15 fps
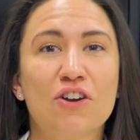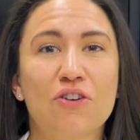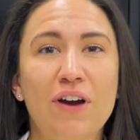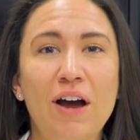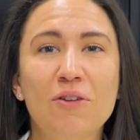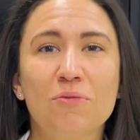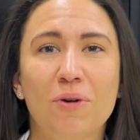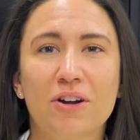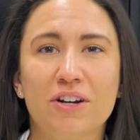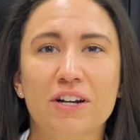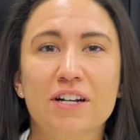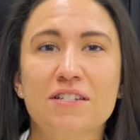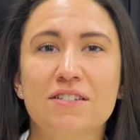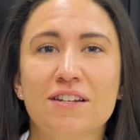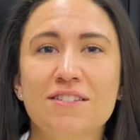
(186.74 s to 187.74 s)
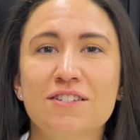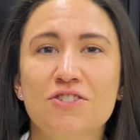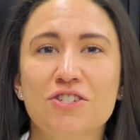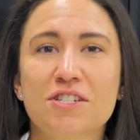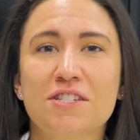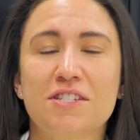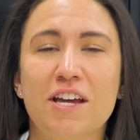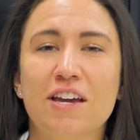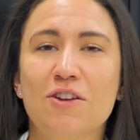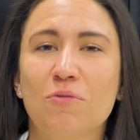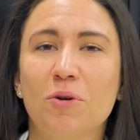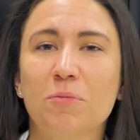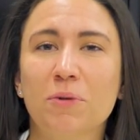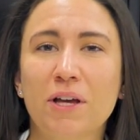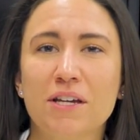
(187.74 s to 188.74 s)
Groundwater doesn't just stay in
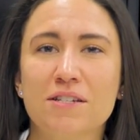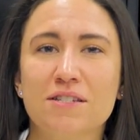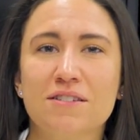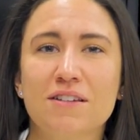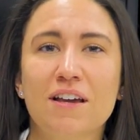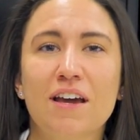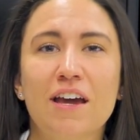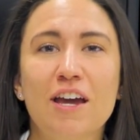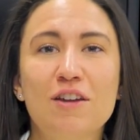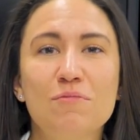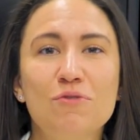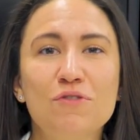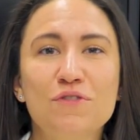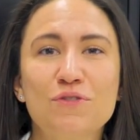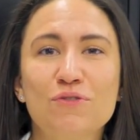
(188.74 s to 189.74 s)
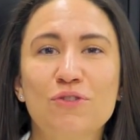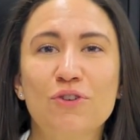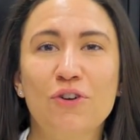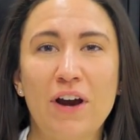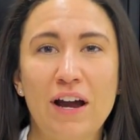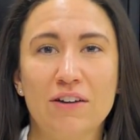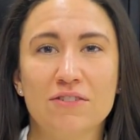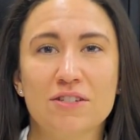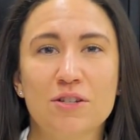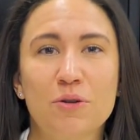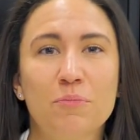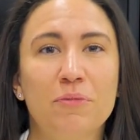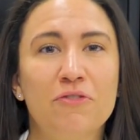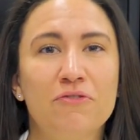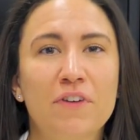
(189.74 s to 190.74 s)
one place. It moves through the ground,
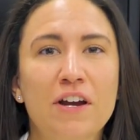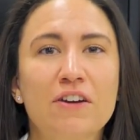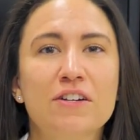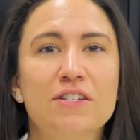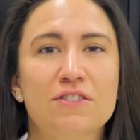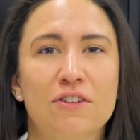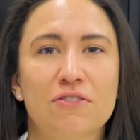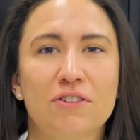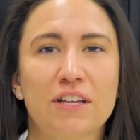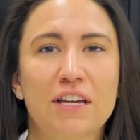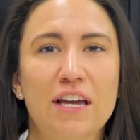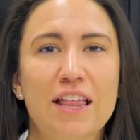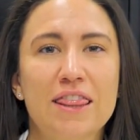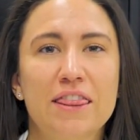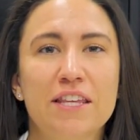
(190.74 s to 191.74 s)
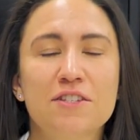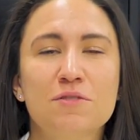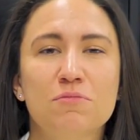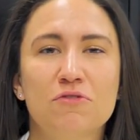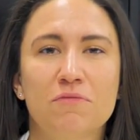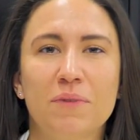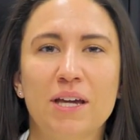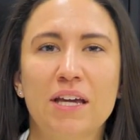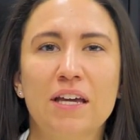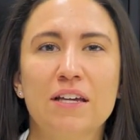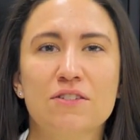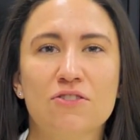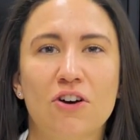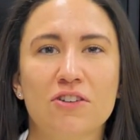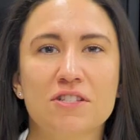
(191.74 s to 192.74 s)
but very slowly. This movement
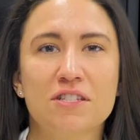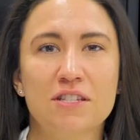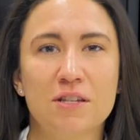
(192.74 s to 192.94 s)
is called